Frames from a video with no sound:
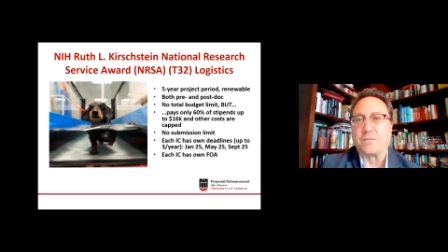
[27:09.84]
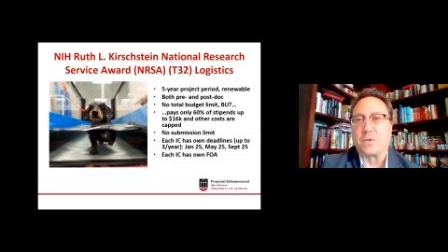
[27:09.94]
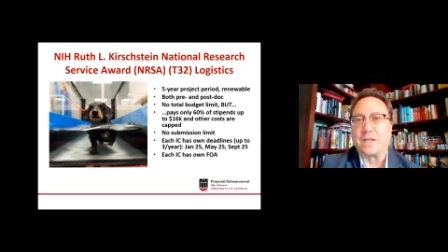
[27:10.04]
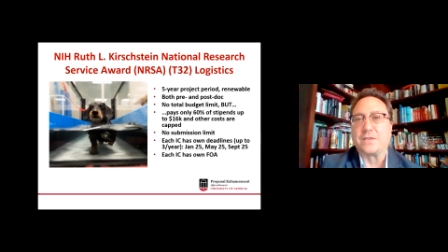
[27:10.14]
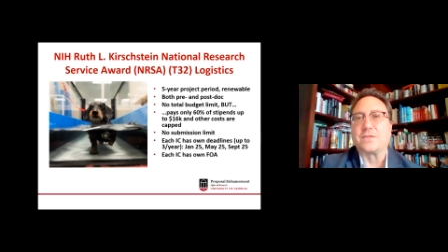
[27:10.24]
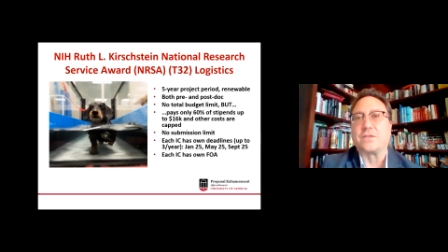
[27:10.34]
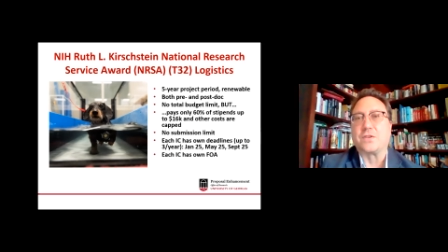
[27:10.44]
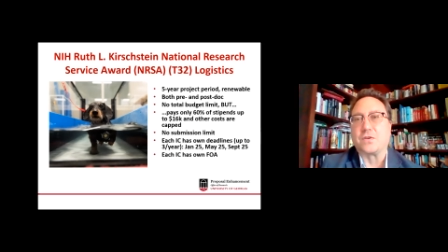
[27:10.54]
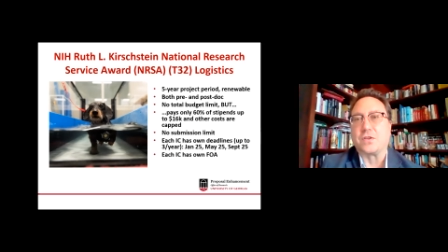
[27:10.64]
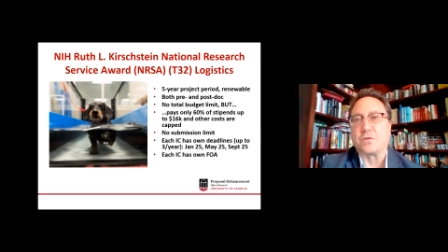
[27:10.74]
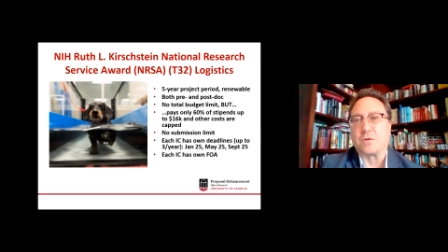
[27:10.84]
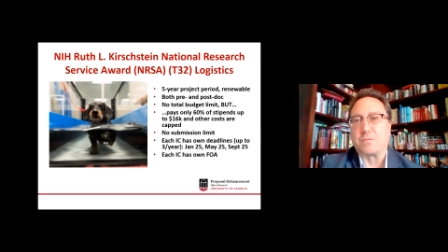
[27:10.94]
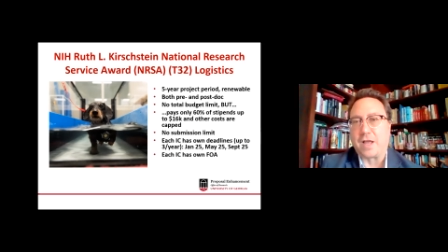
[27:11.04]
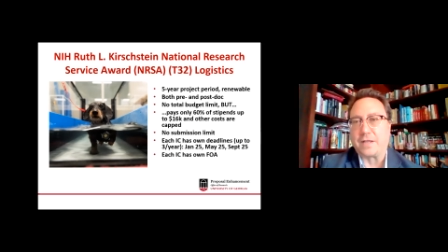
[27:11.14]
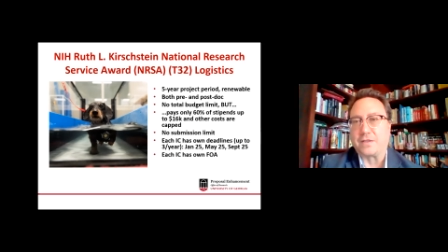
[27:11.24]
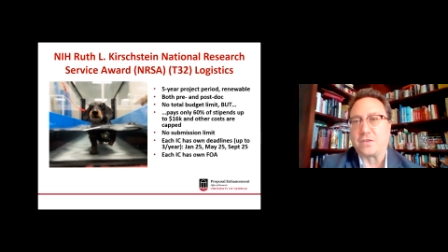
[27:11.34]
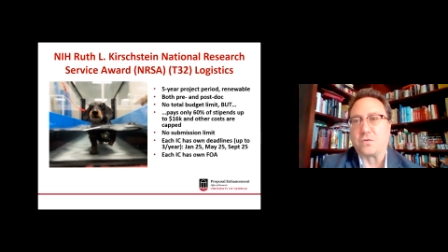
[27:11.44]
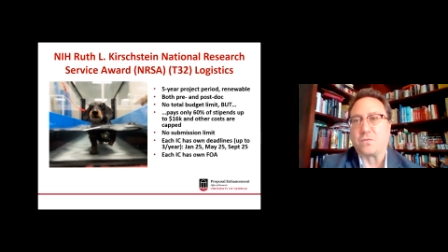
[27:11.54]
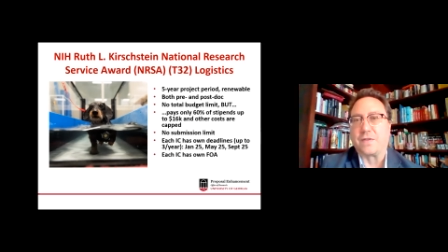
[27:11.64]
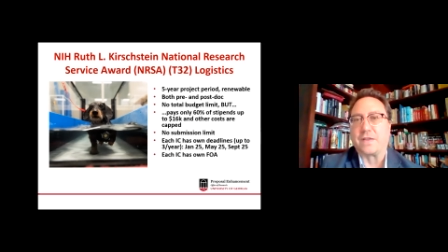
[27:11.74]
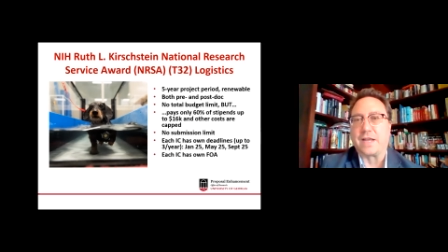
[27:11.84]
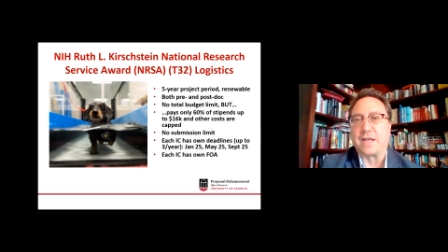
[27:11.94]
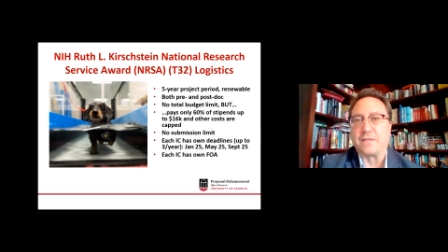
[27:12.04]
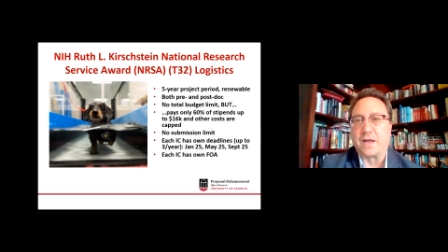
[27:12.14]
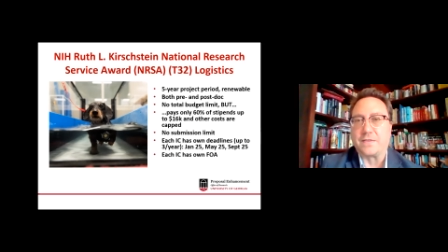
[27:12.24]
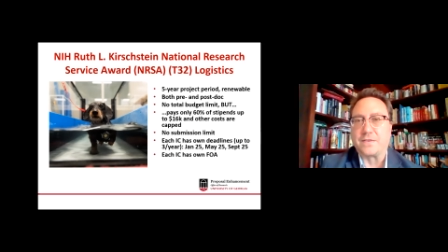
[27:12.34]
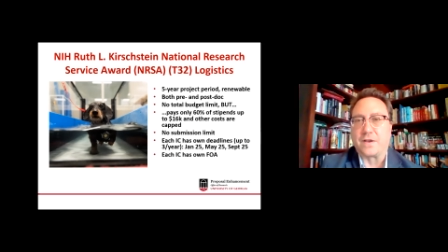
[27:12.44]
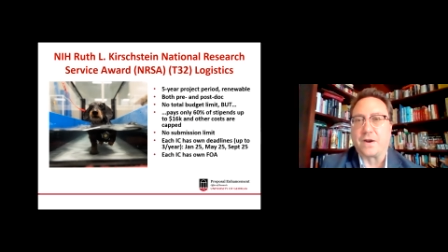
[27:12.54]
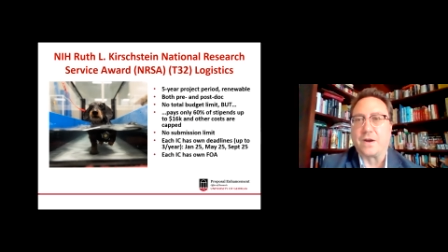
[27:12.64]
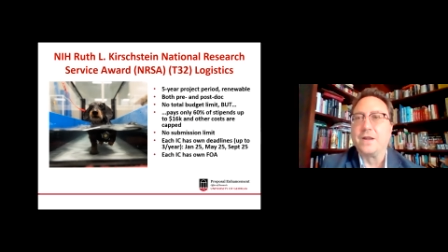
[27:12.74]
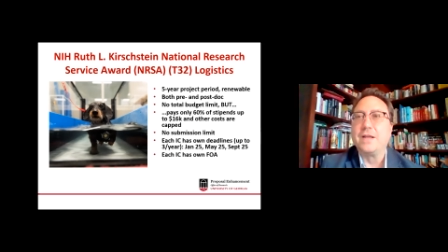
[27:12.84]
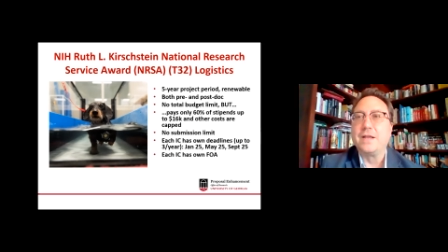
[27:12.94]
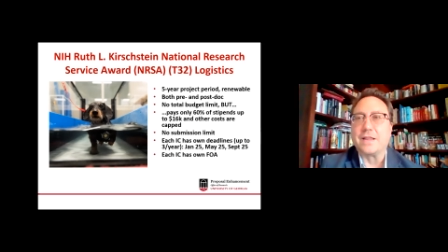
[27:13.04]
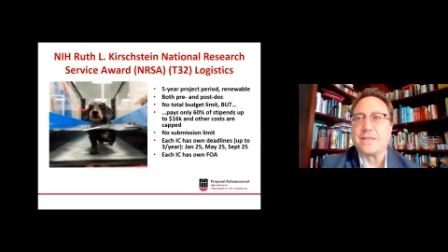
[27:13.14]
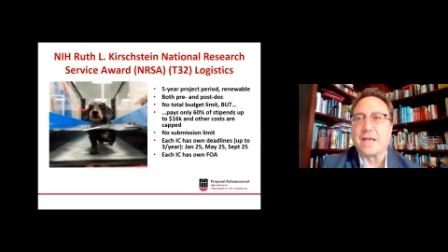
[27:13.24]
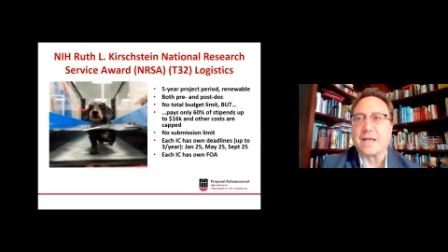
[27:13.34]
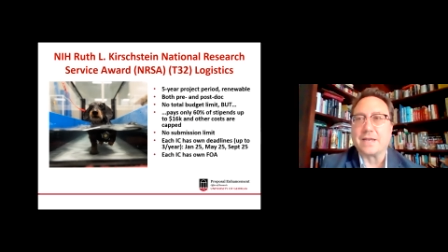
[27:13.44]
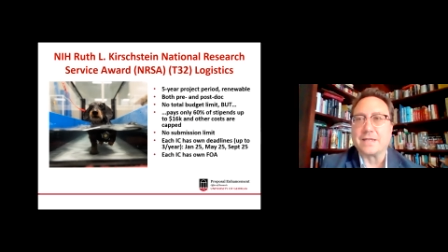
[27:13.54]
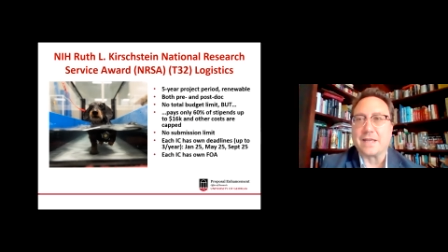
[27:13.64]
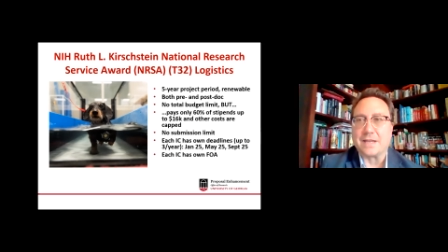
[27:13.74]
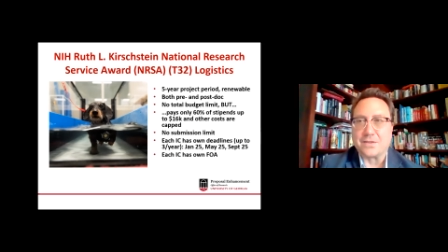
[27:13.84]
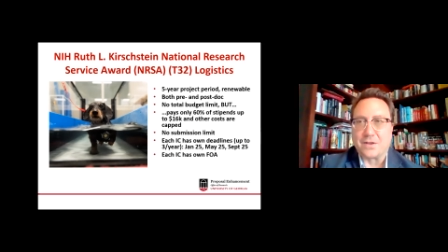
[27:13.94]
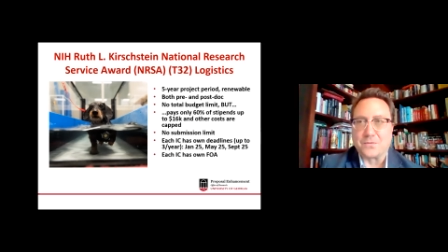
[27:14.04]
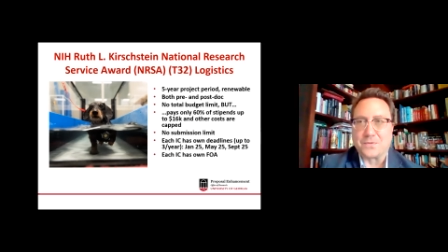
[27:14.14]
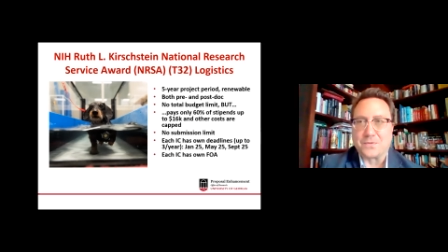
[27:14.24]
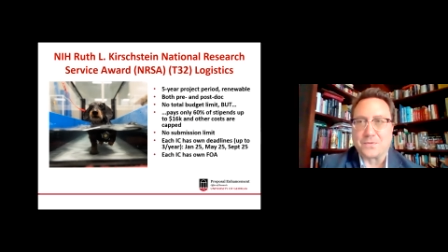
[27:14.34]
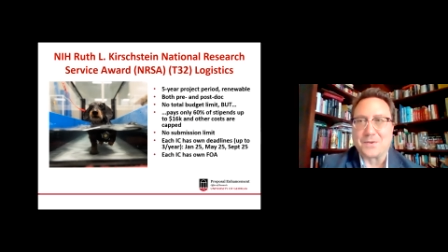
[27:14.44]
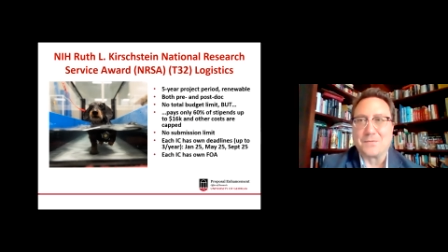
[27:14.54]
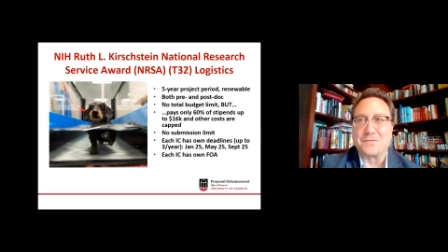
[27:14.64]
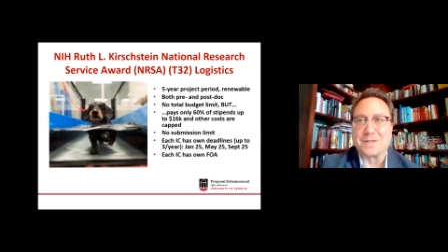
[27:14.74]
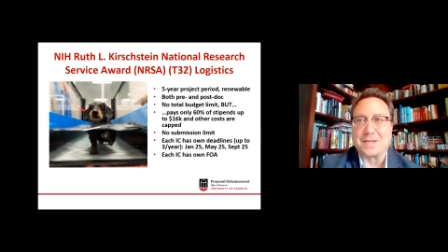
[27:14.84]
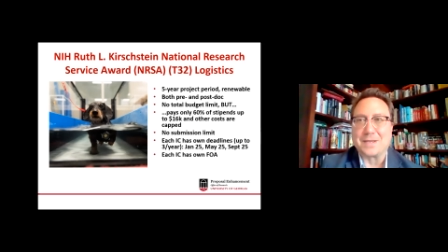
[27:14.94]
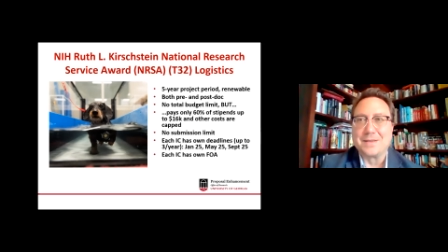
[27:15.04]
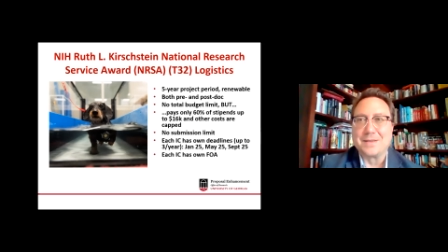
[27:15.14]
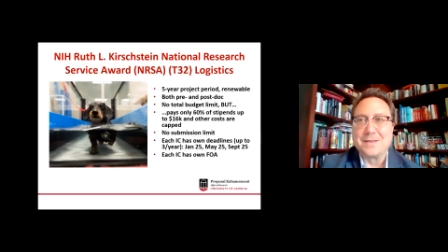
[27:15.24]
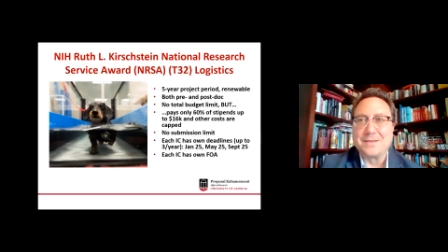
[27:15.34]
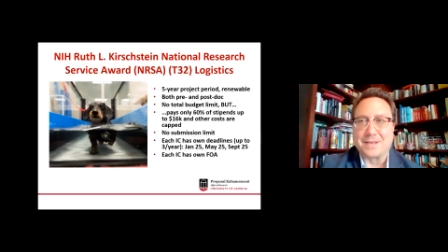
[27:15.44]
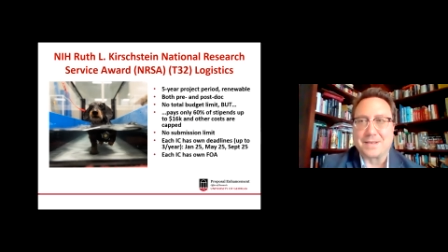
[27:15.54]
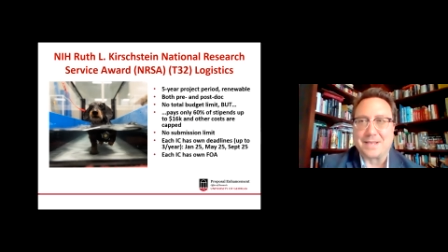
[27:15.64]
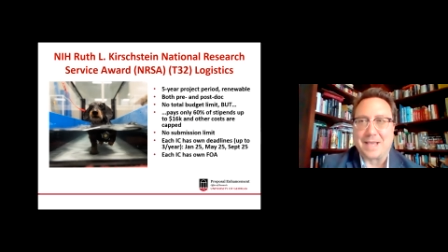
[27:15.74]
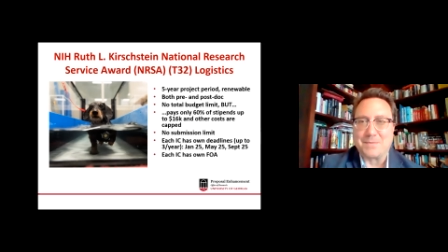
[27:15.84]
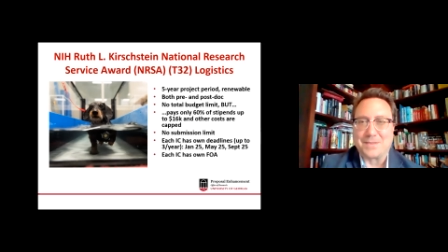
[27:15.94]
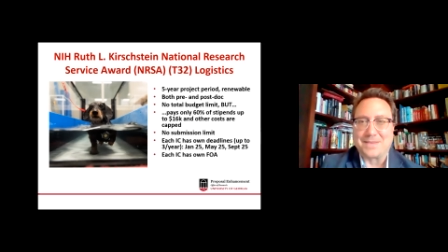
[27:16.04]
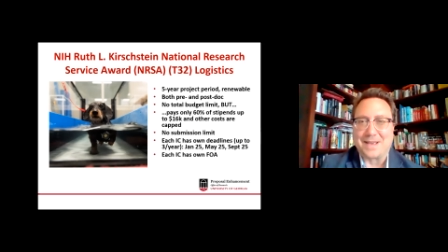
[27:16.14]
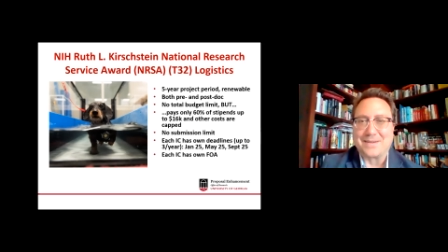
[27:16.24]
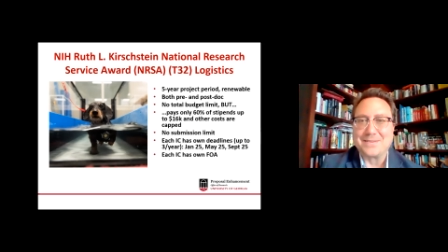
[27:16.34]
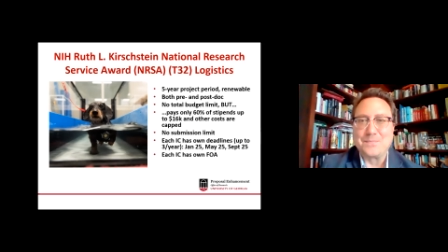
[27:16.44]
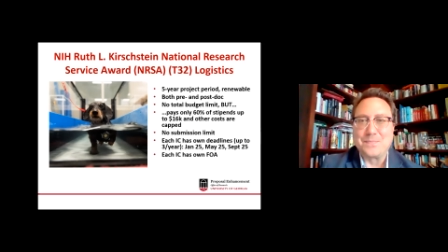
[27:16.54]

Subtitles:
institute you're applying to, when the deadlines are, and then get in touch with us, hopefully 6 to 8 months out.